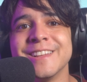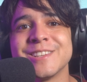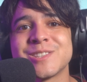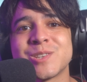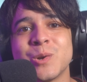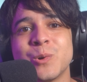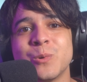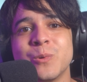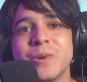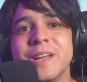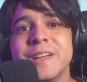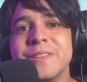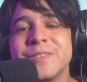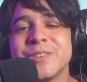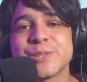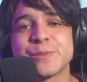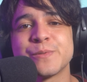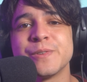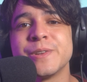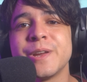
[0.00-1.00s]
So in
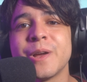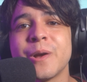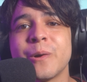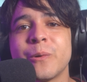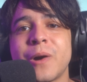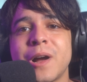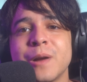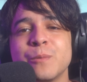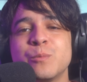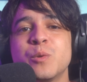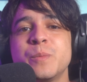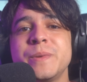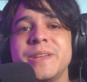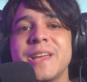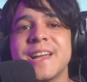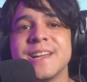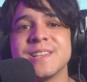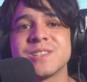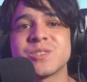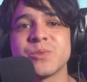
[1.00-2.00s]
this video, I will
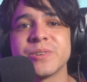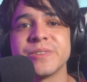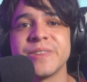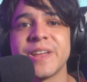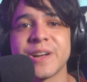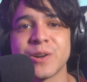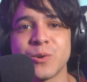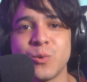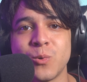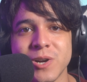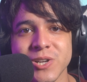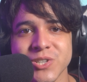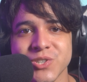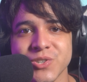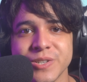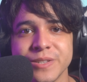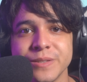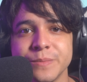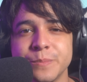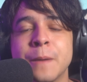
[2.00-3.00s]
be answering that
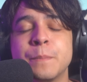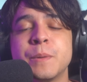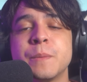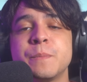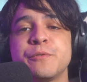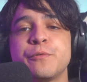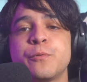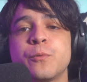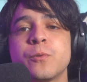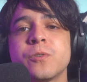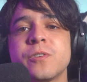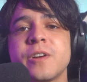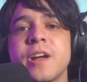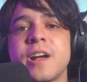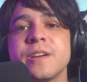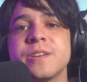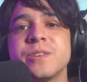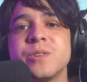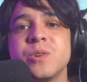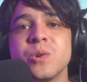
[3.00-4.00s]
question. But before
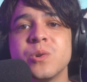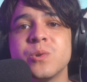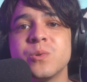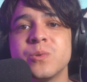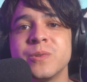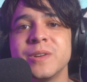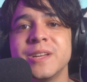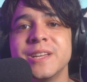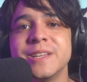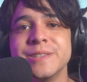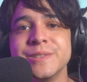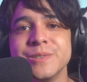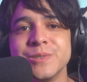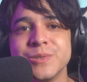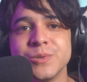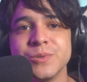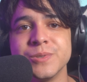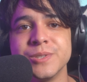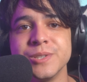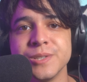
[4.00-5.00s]
I go
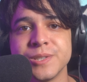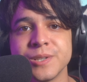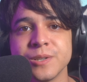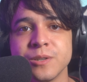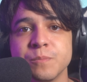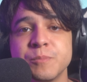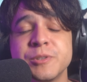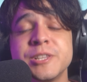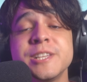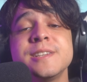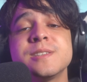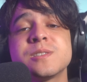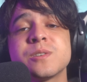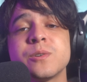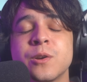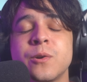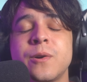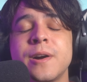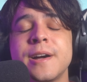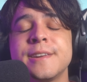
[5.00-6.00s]
into detail, please
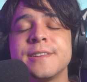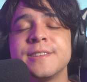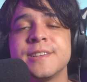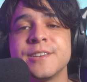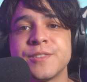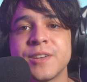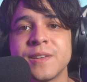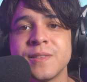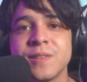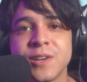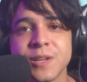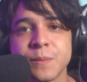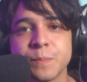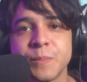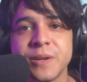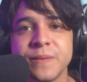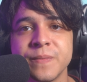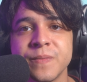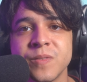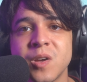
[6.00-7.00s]
go ahead and hit that like
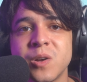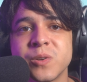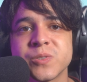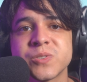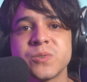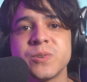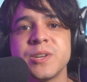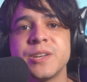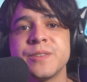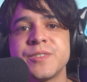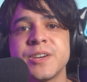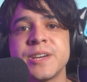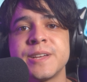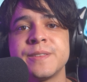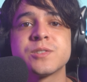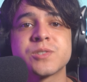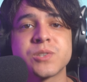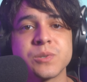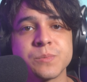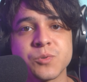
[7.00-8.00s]
button. Also hit
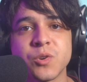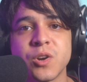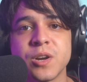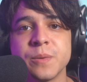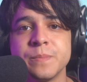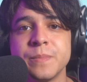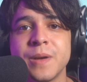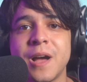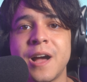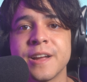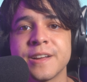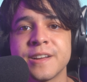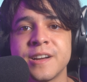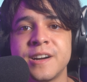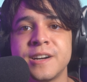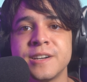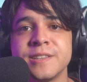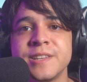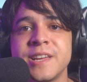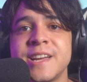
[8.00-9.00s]
that subscribe
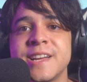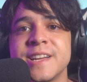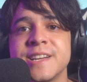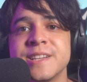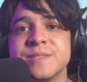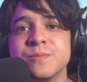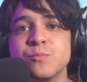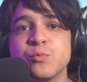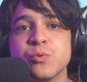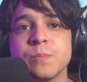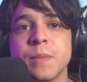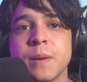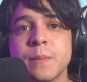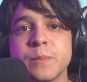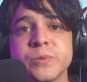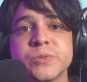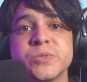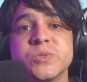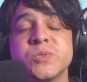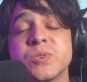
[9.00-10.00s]
icon and
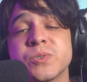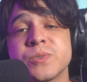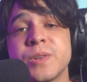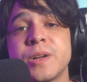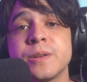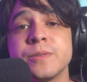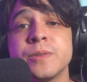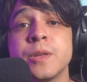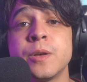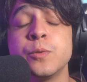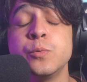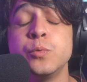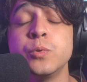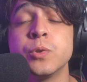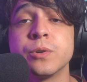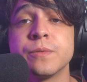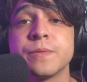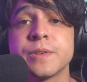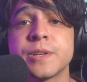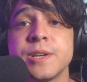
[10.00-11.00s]
remember to turn on
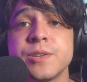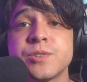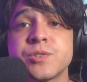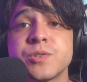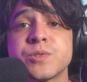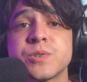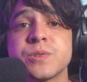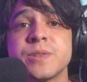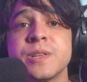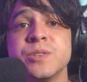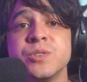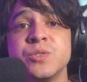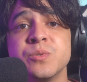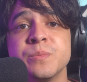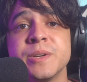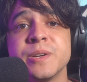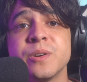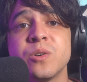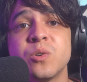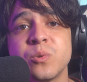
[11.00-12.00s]
notifications so that you
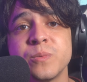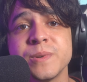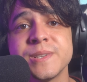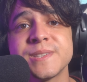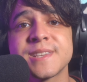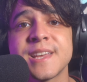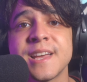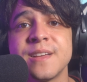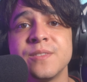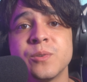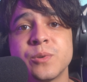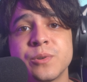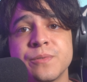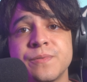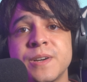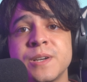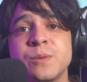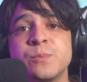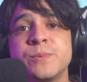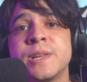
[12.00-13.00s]
may always get
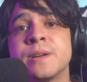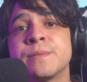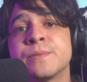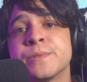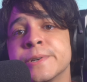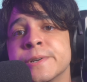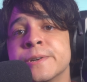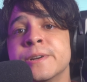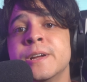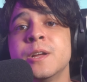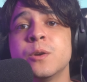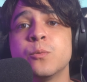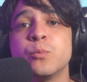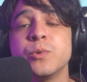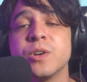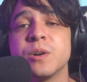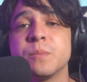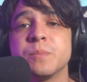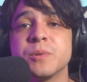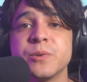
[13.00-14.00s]
notified whenever
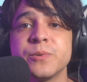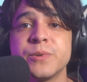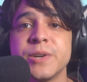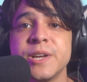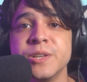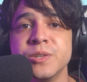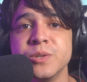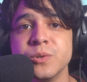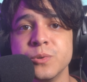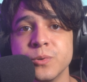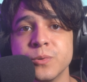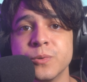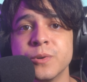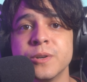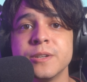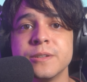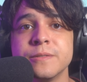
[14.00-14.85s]
we upload a new